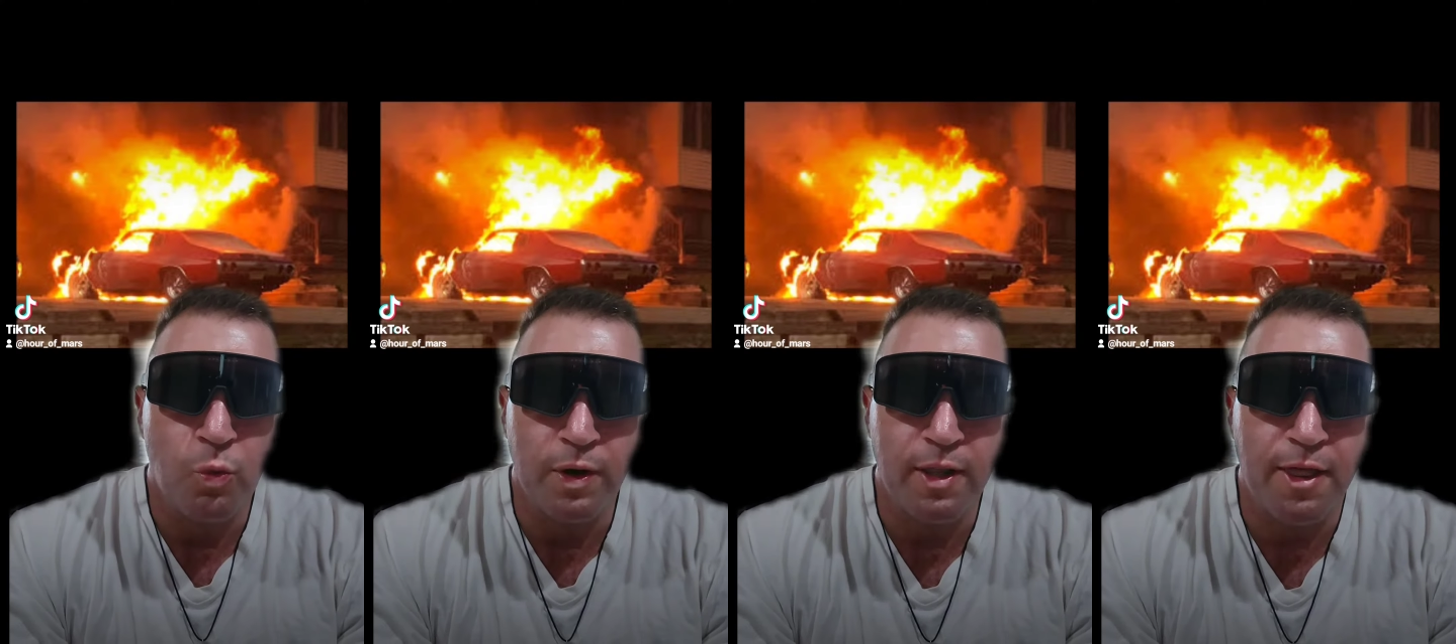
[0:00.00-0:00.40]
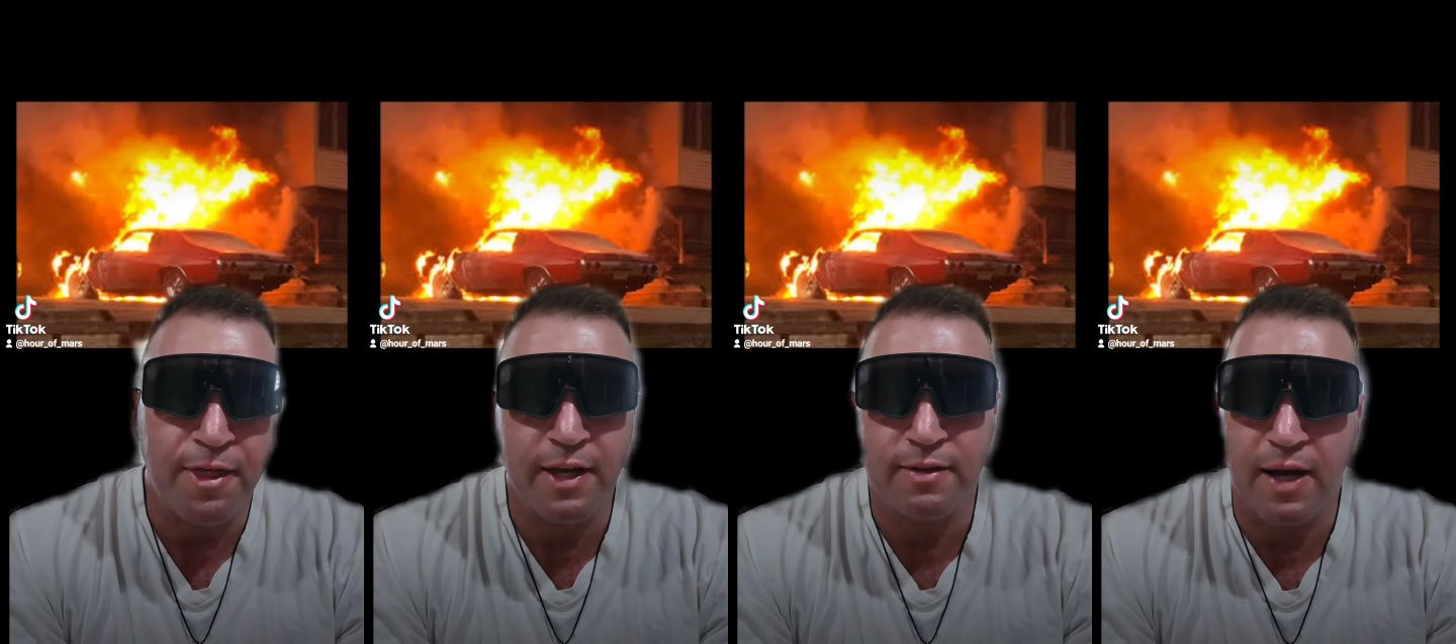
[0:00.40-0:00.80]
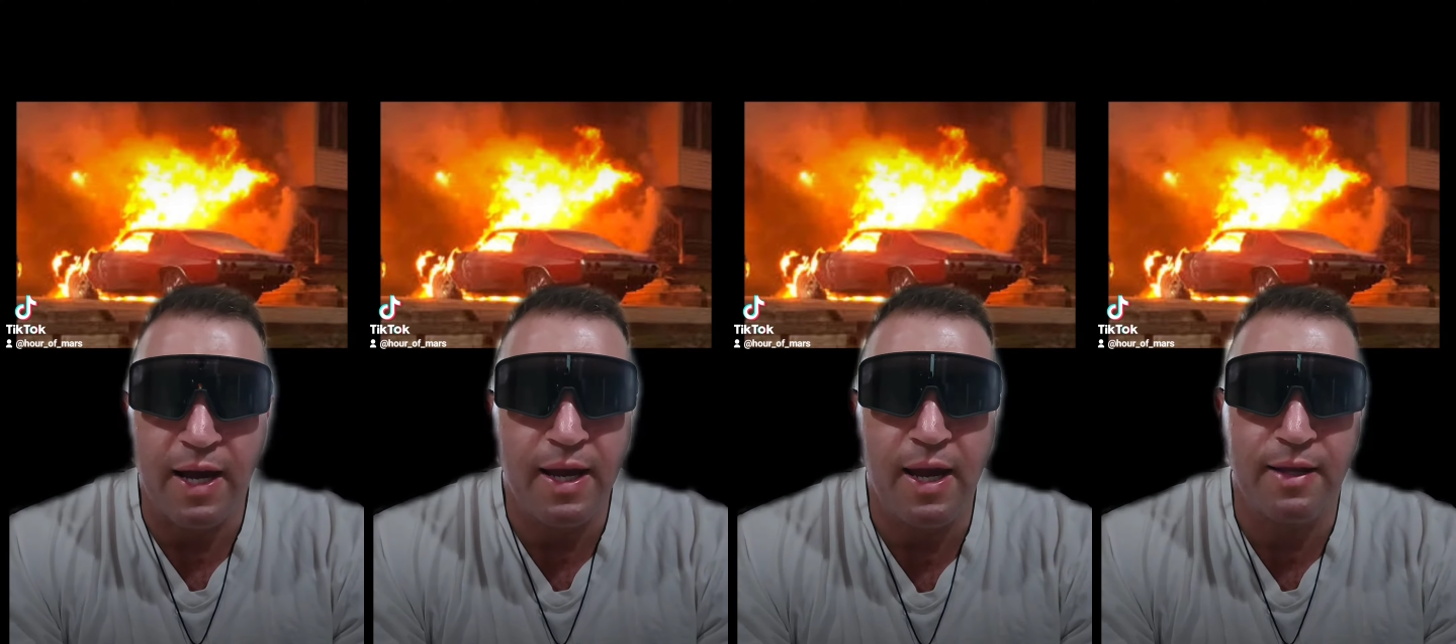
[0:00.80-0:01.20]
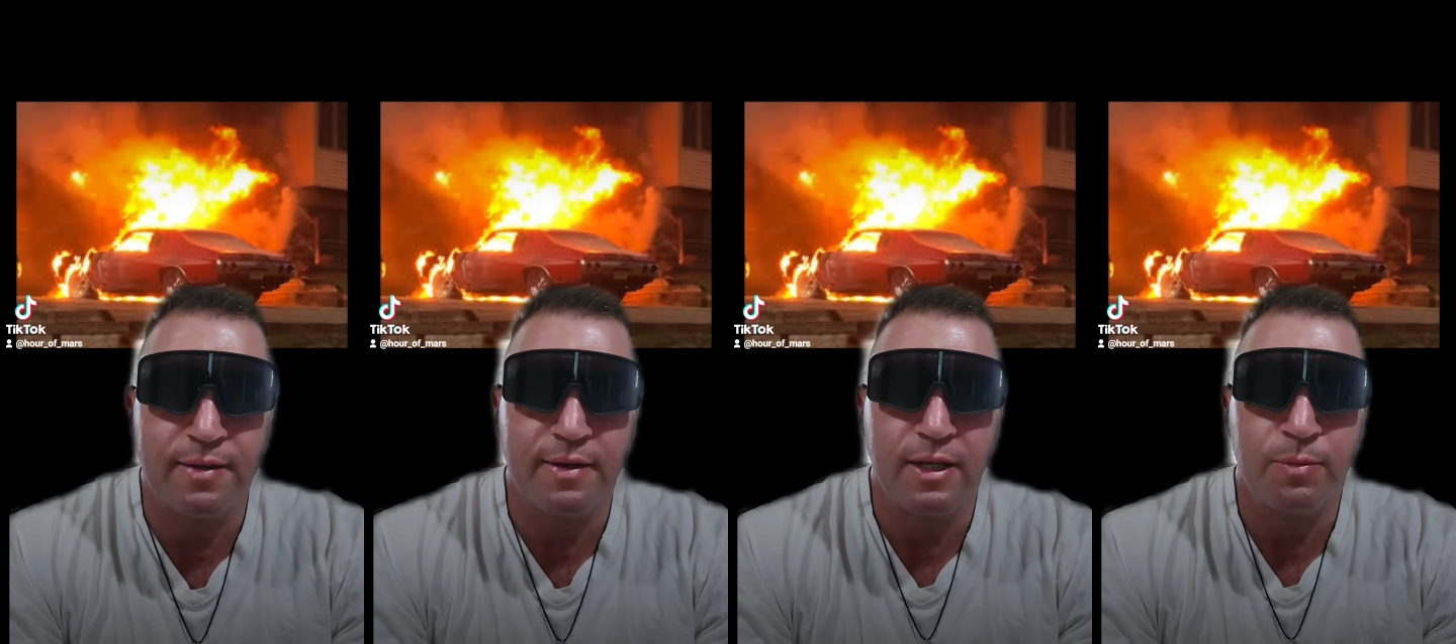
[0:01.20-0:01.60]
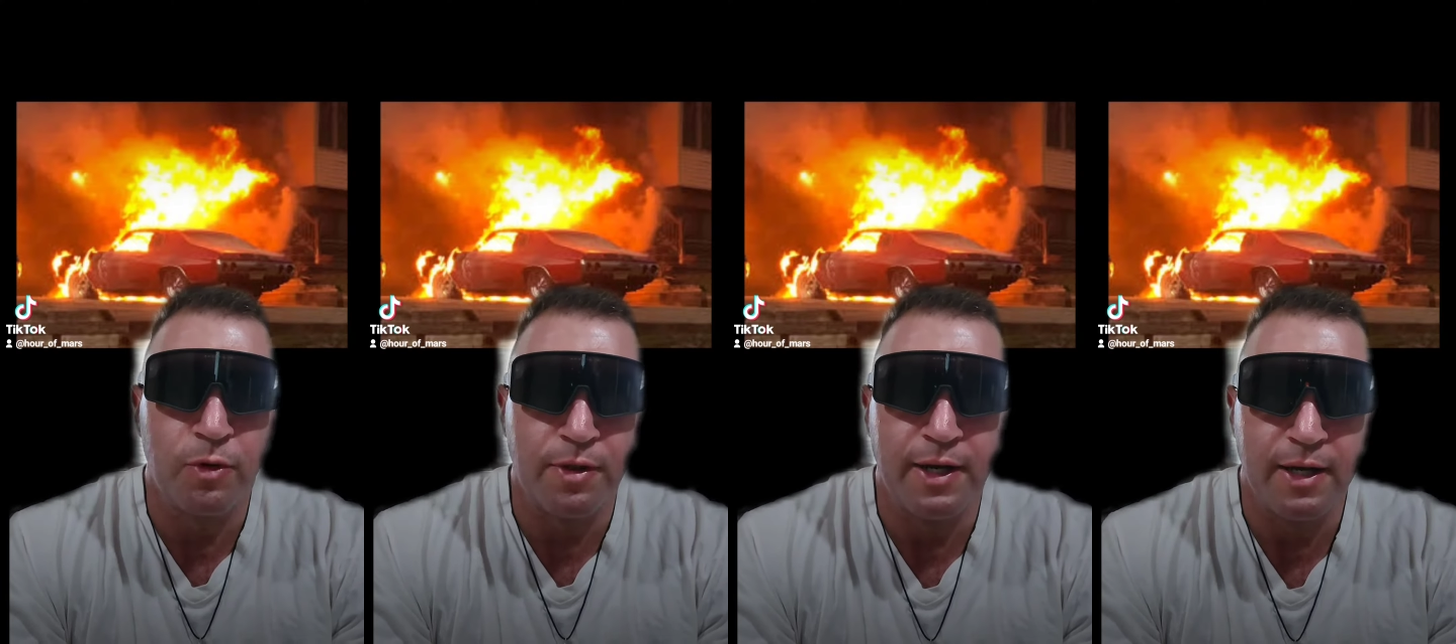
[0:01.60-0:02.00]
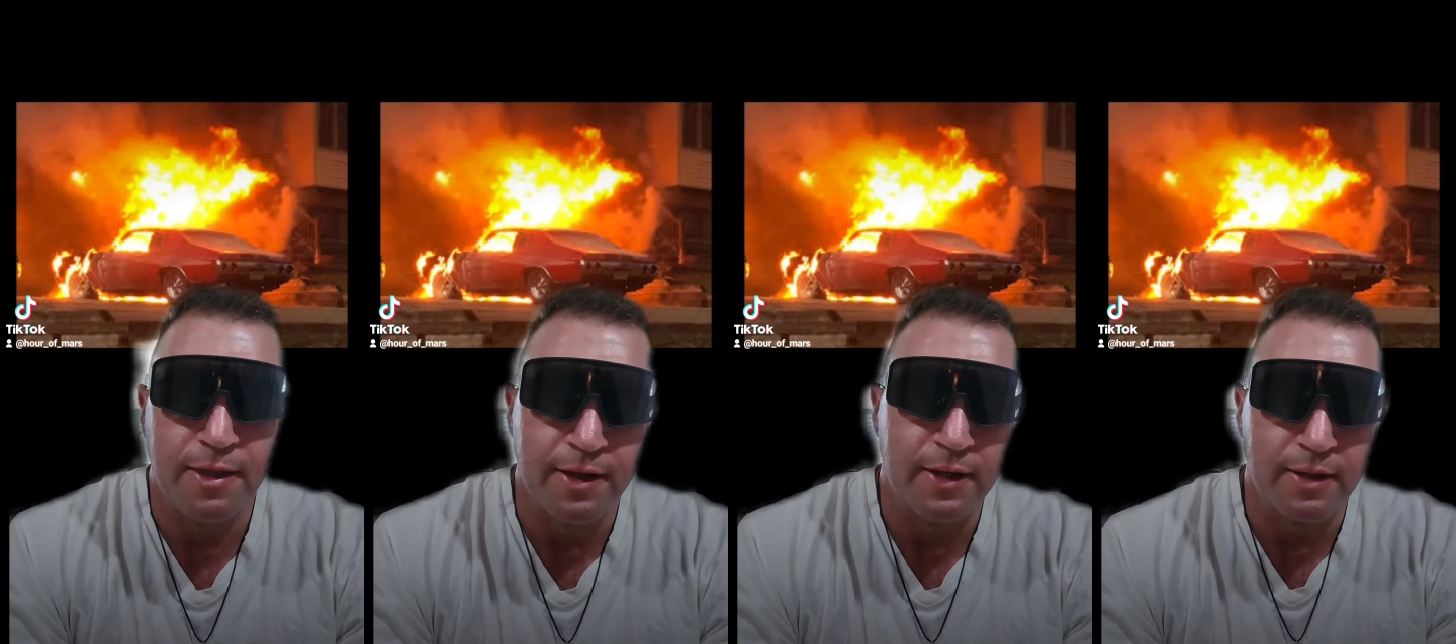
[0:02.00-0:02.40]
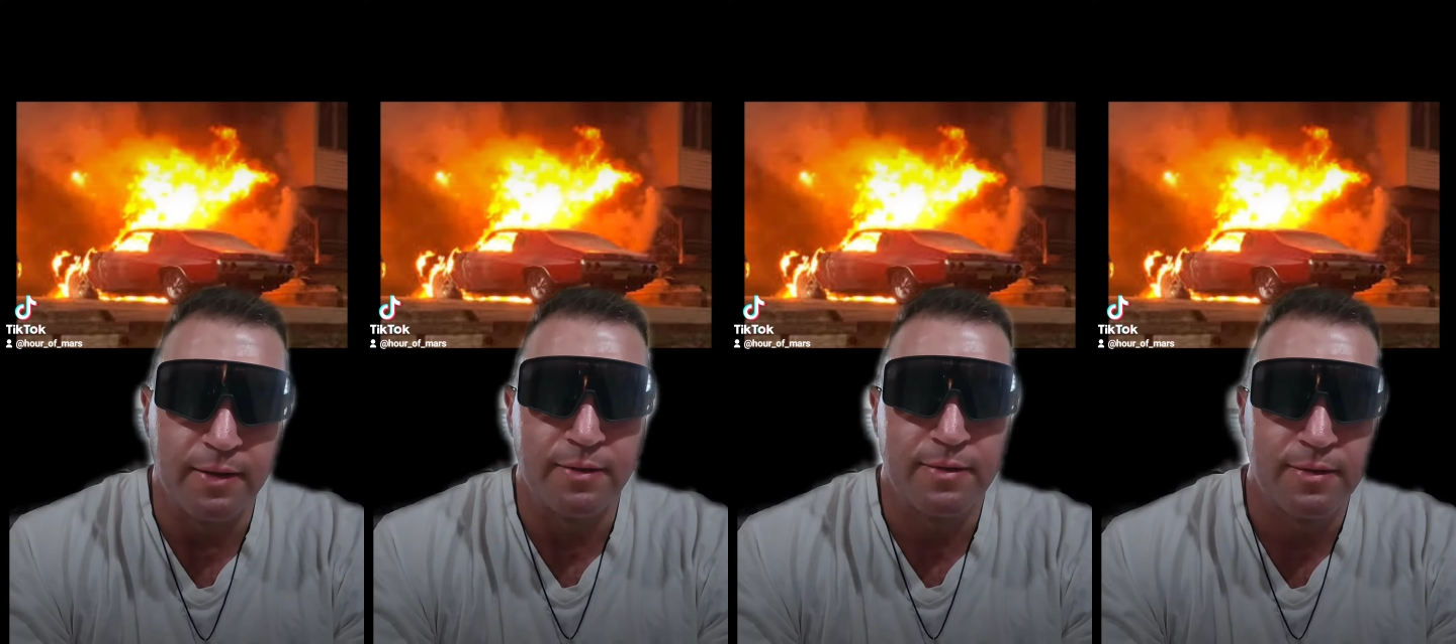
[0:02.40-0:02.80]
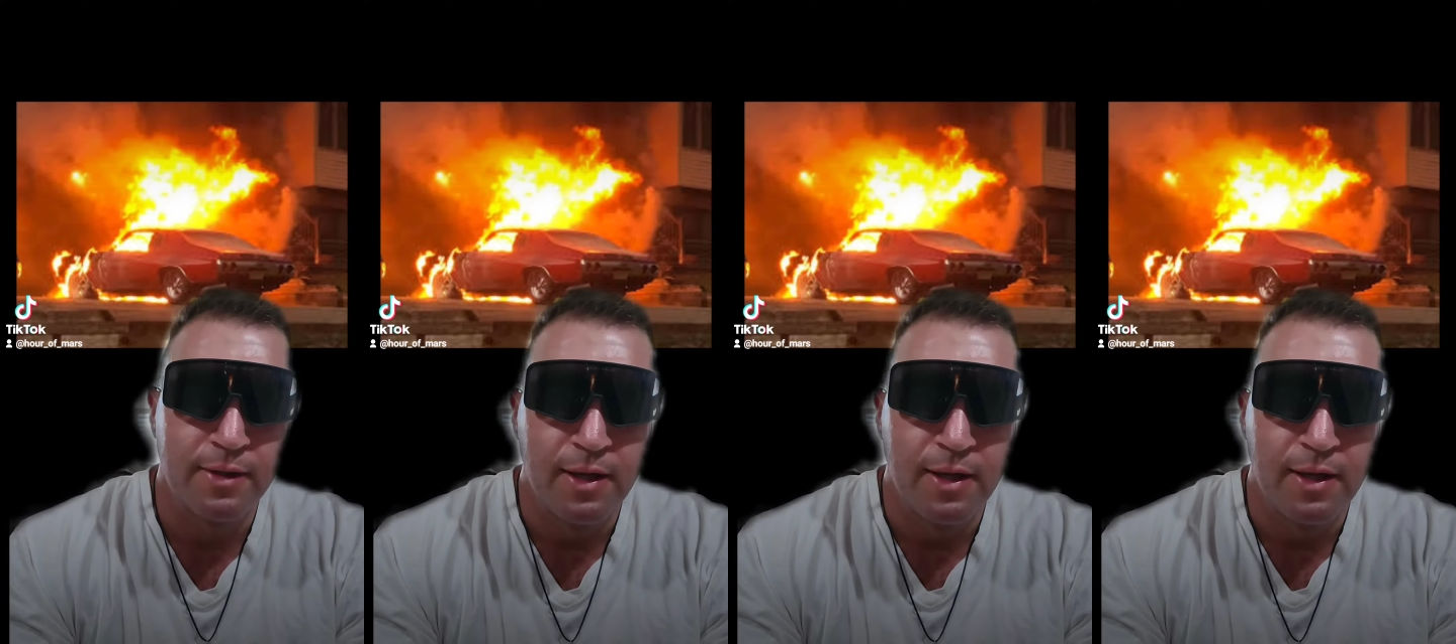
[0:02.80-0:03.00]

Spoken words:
one of the things I hate seeing more than anything is